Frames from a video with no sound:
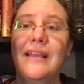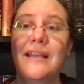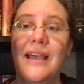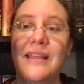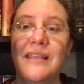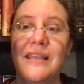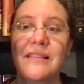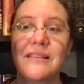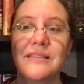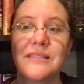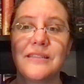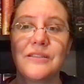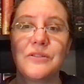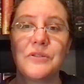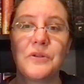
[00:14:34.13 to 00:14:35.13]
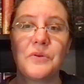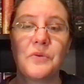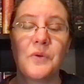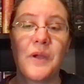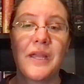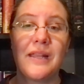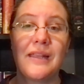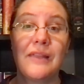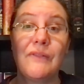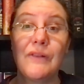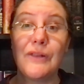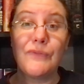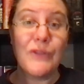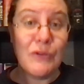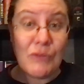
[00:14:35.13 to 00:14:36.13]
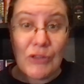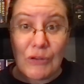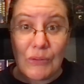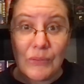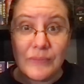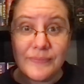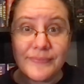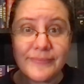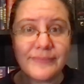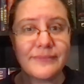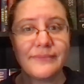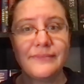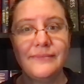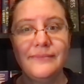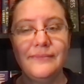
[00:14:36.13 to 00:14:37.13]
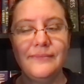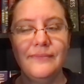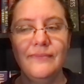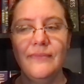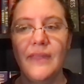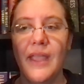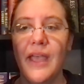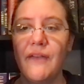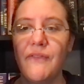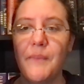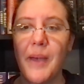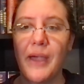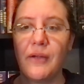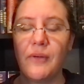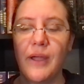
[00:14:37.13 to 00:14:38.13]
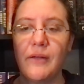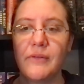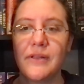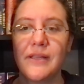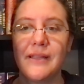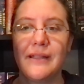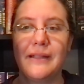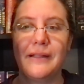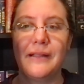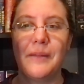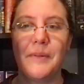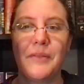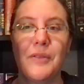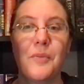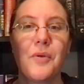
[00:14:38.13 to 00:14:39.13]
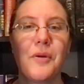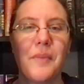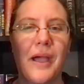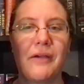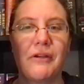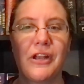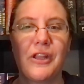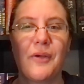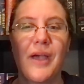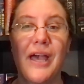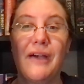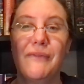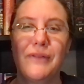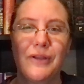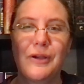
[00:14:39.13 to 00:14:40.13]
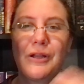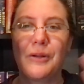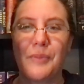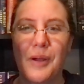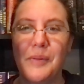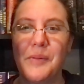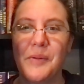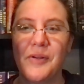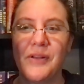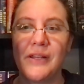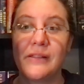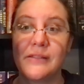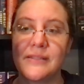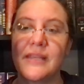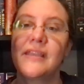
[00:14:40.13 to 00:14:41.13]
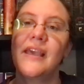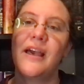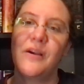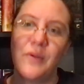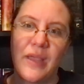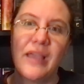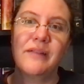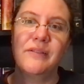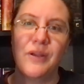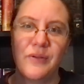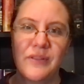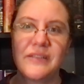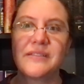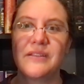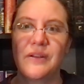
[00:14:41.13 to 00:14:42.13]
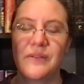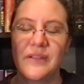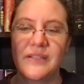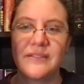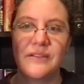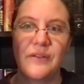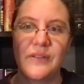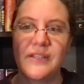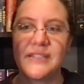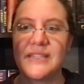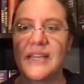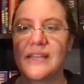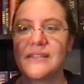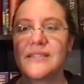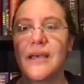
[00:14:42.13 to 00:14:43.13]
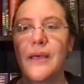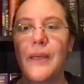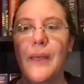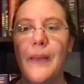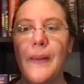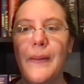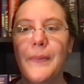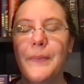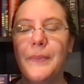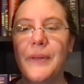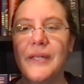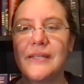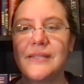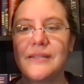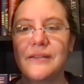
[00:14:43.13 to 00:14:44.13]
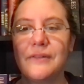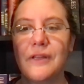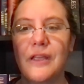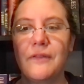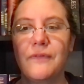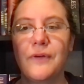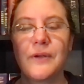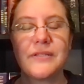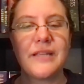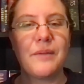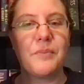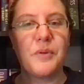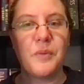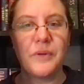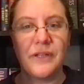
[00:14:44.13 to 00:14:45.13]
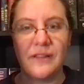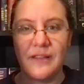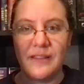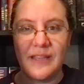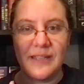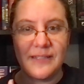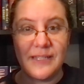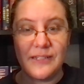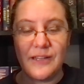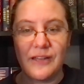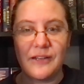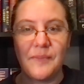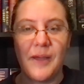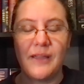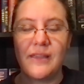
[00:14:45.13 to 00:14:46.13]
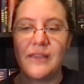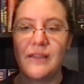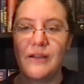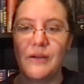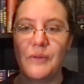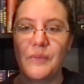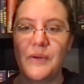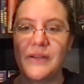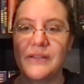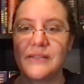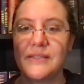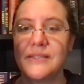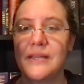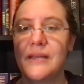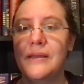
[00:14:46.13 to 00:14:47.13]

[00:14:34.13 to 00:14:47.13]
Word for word: I think this is great, even if you do have a background. I mean, the more background you have, you're going to probably be reading this like, yeah, okay, know this, know this, know these things. But for example, one of the things they talked about here was